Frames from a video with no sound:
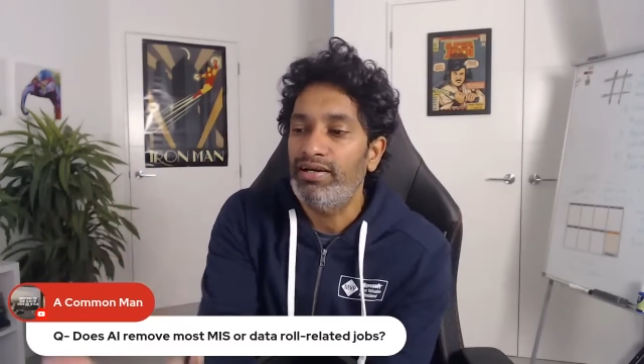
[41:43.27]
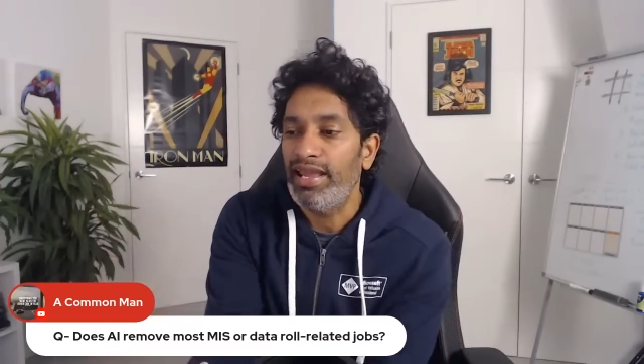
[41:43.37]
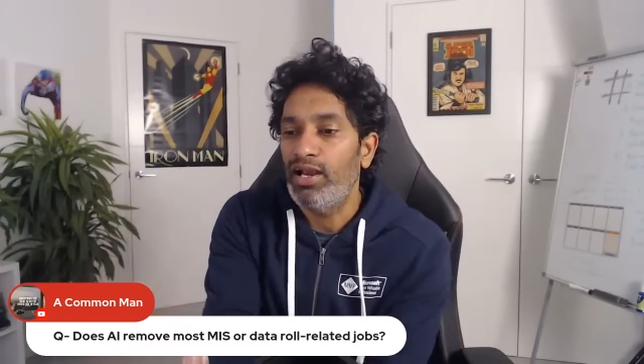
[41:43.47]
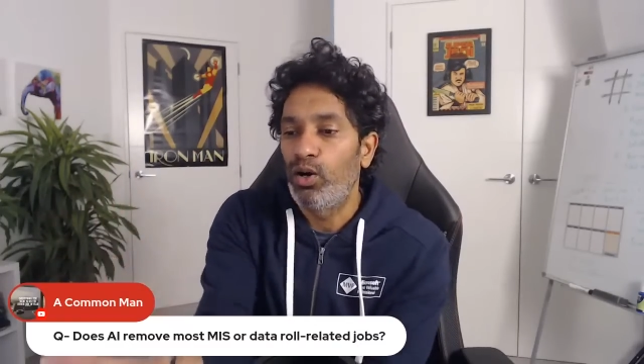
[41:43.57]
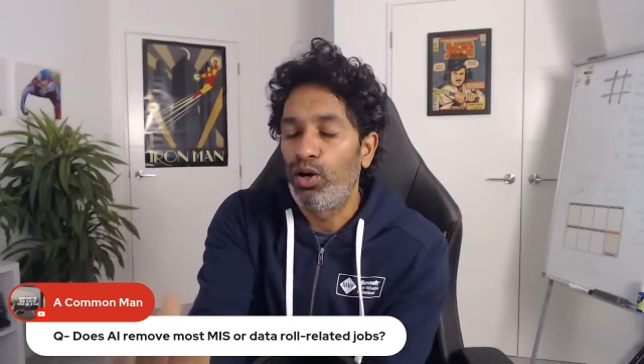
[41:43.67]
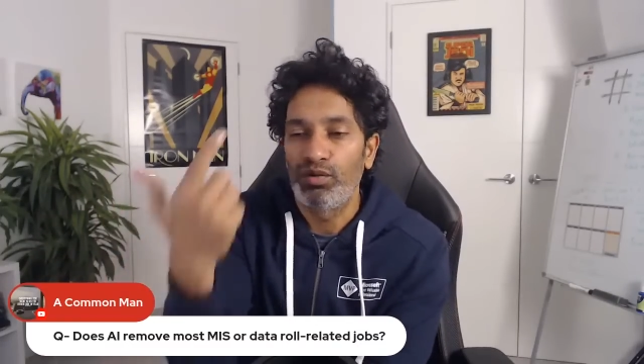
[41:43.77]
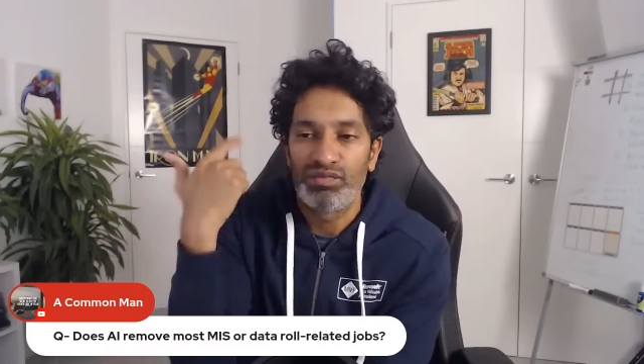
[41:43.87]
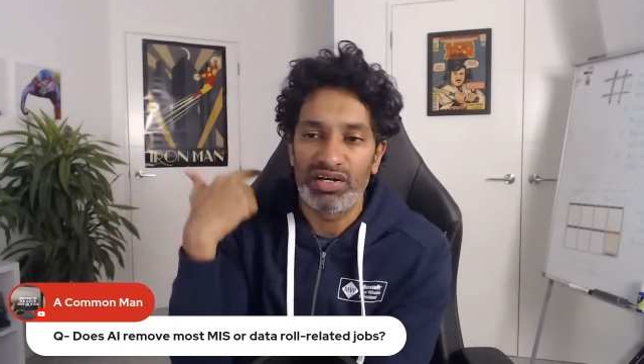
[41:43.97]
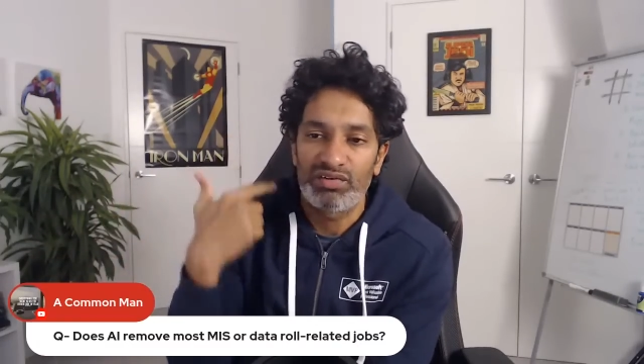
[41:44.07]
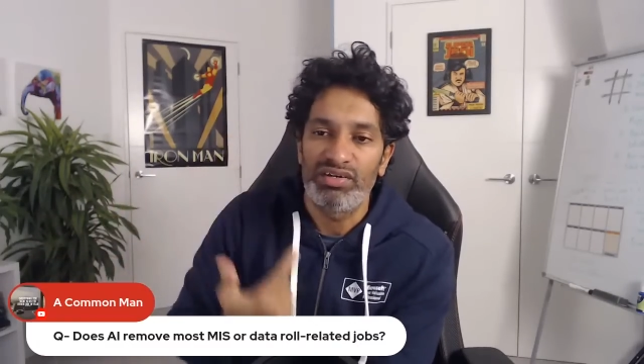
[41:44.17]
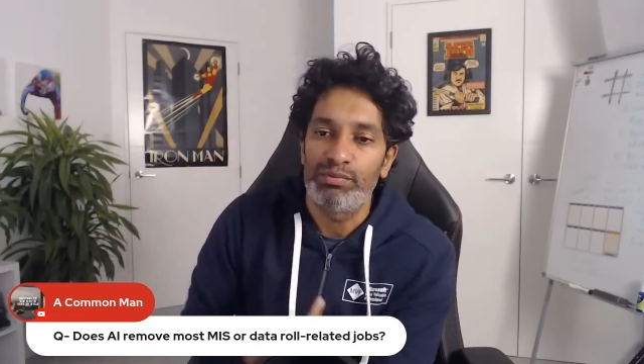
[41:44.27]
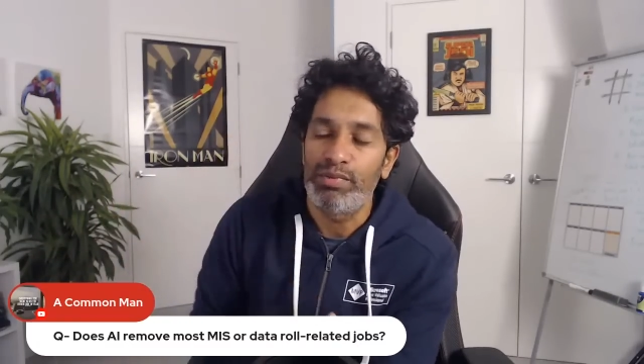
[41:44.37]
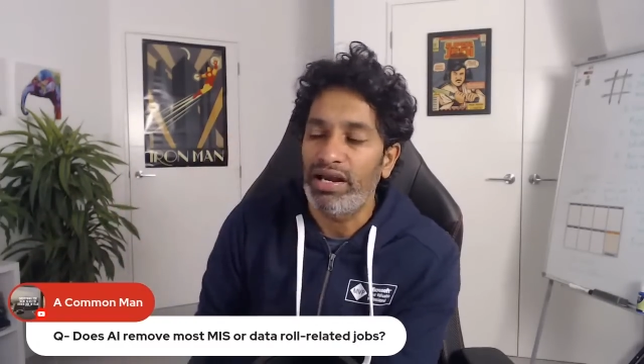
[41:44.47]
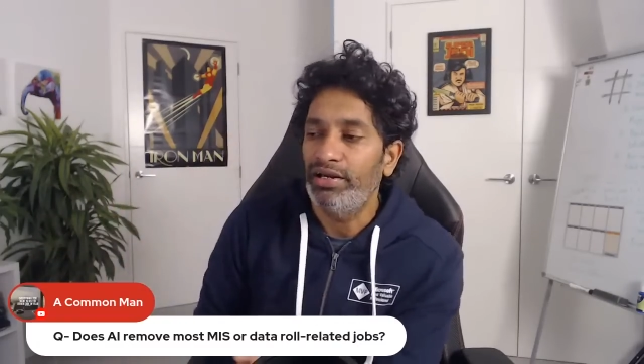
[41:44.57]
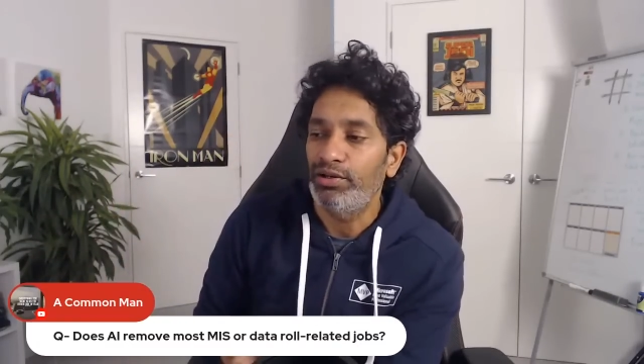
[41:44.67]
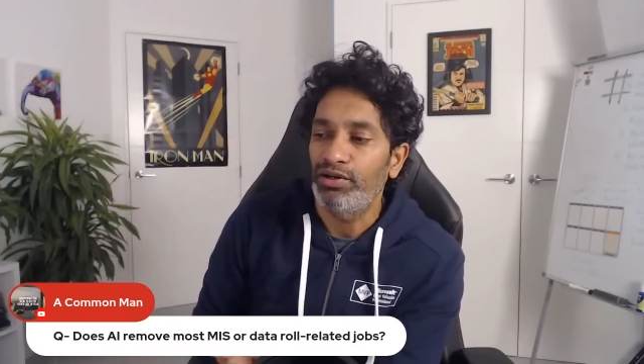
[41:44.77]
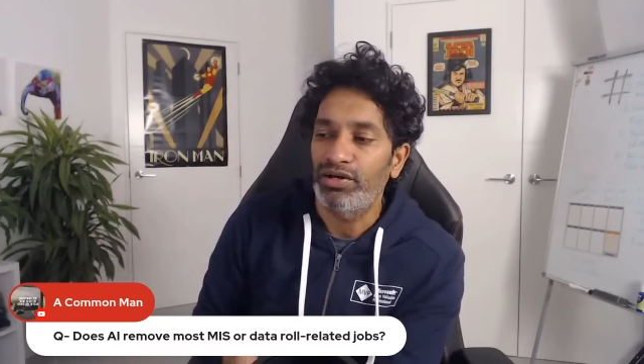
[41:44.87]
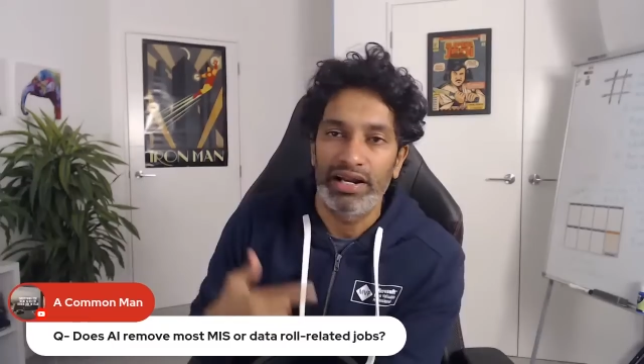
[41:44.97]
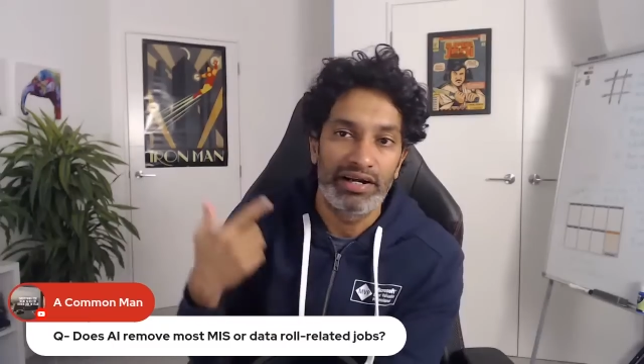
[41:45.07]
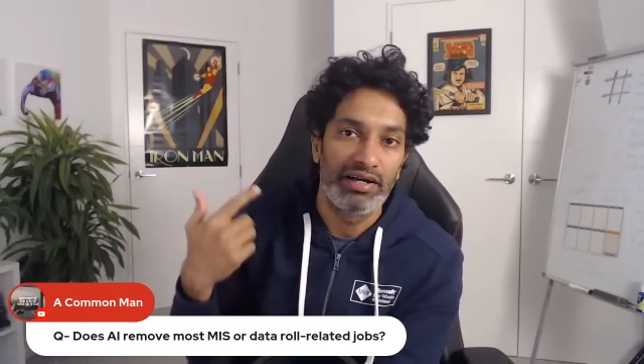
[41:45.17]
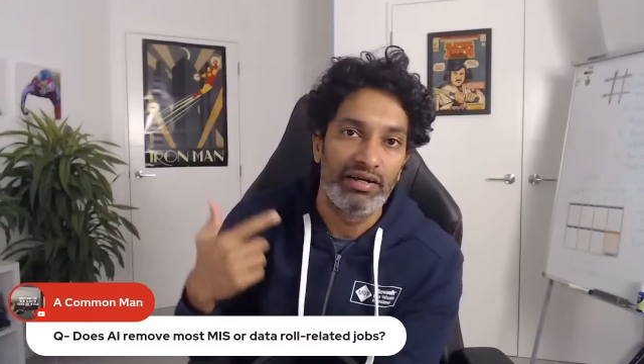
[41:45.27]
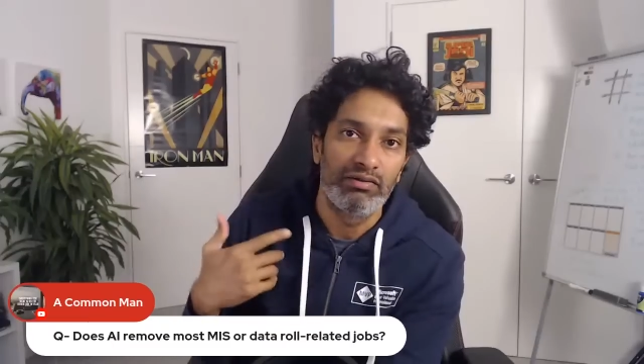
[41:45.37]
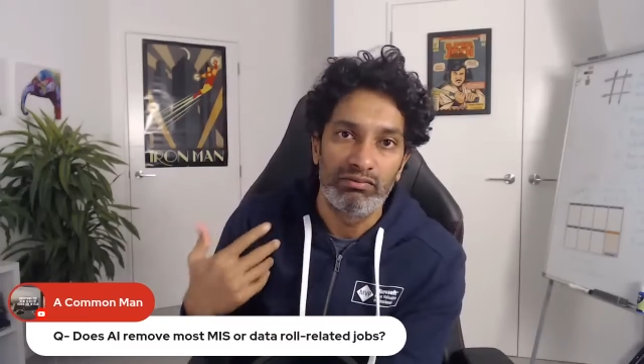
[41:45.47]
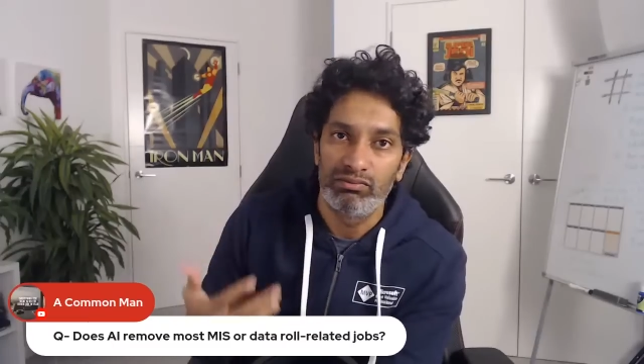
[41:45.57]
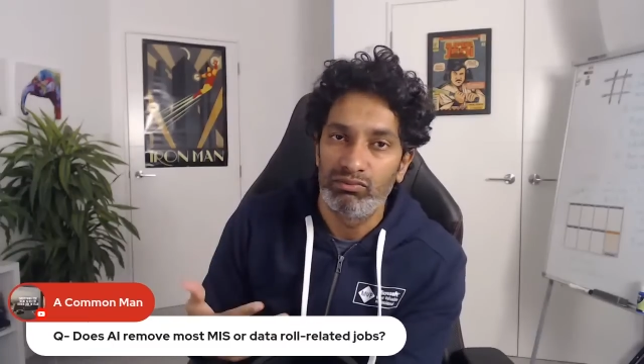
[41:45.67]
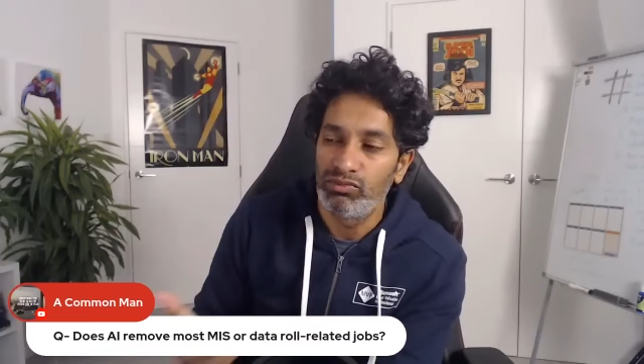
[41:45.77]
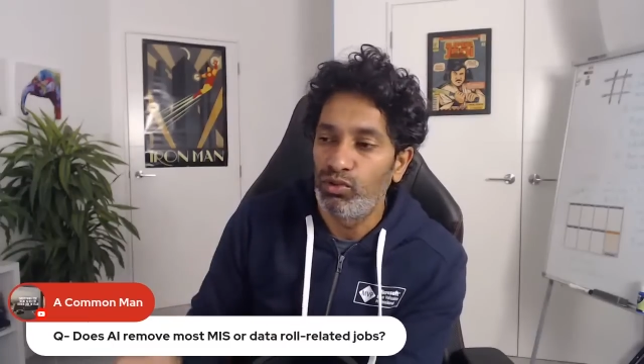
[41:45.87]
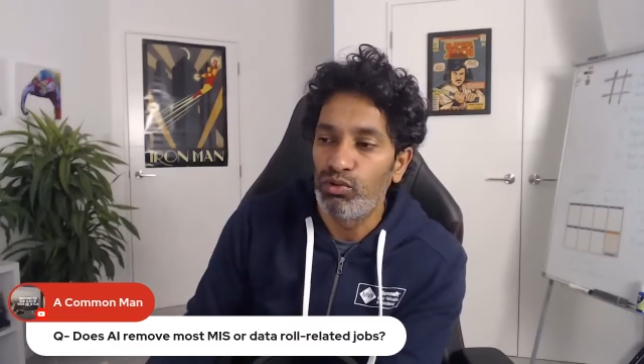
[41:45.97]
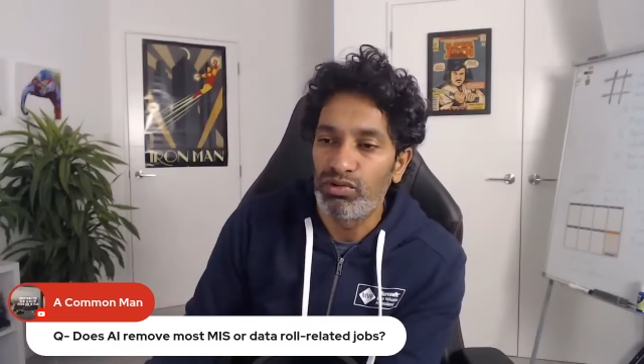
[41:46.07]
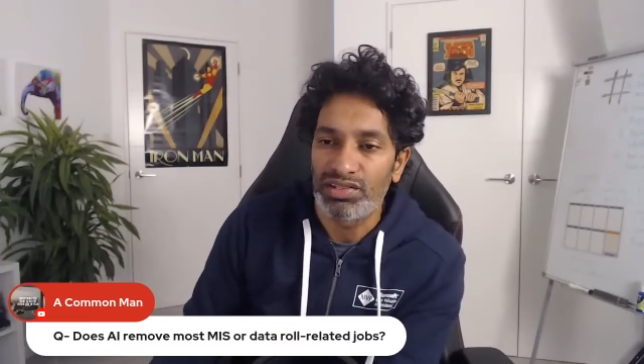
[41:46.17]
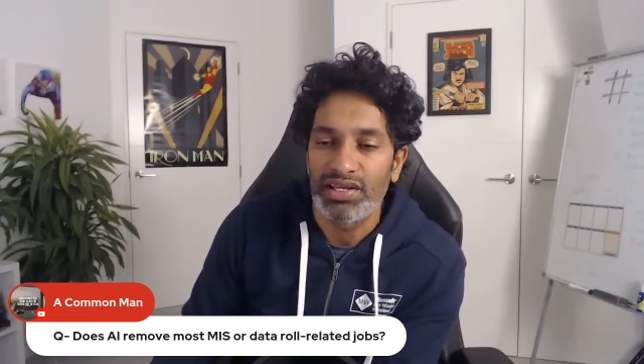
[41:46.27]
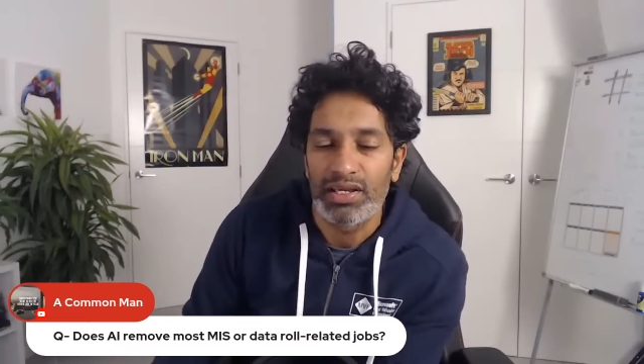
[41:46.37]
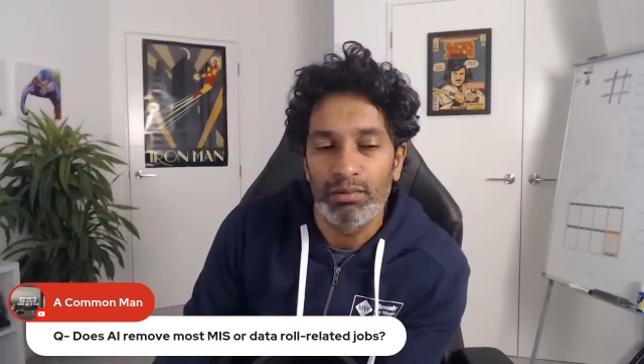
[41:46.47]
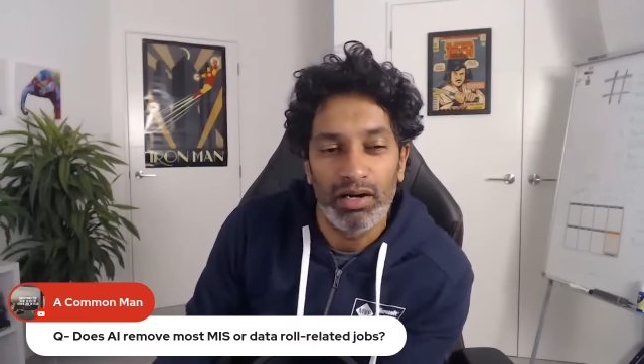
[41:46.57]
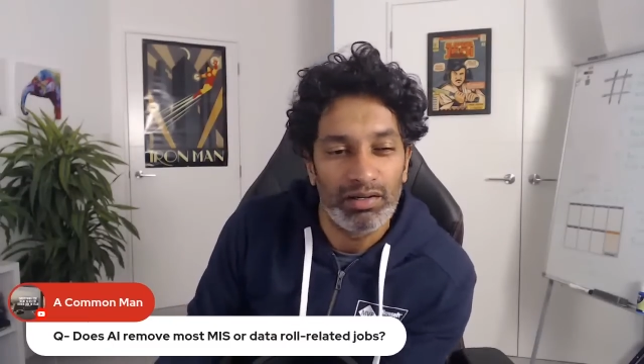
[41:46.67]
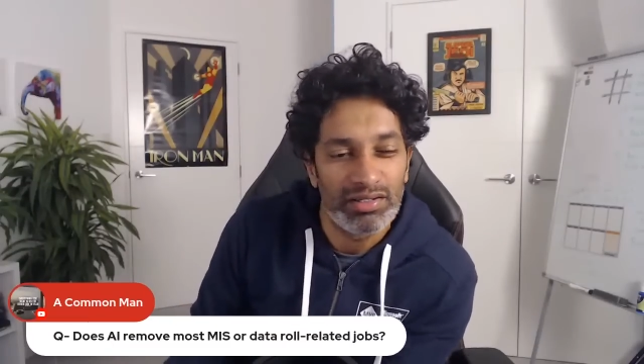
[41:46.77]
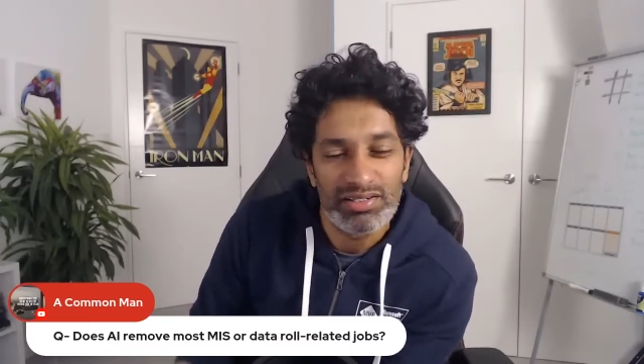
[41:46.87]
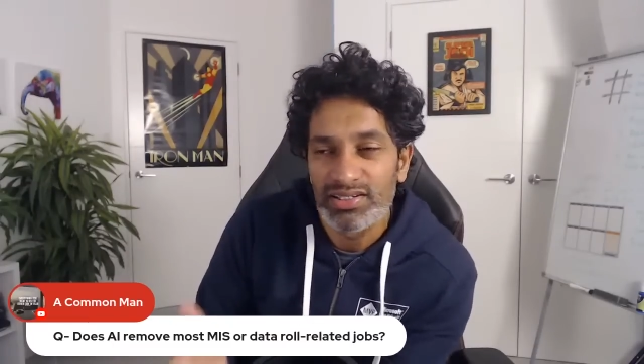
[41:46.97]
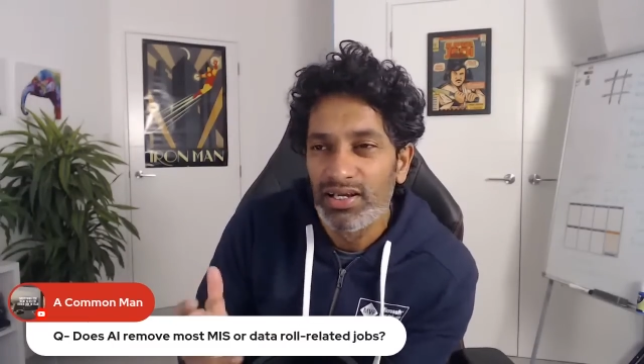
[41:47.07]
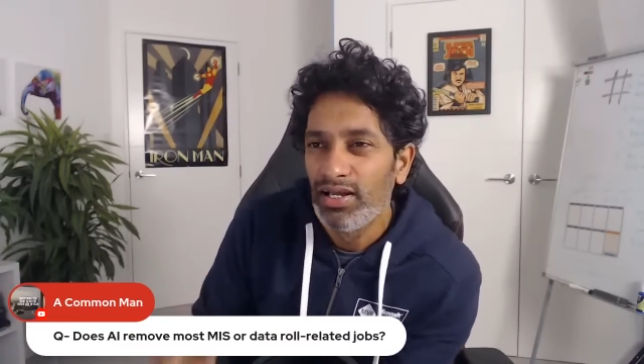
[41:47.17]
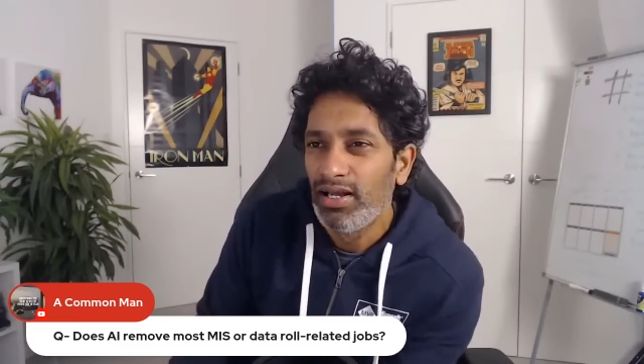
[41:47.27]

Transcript: take all of that feedback into your head and overthink about this.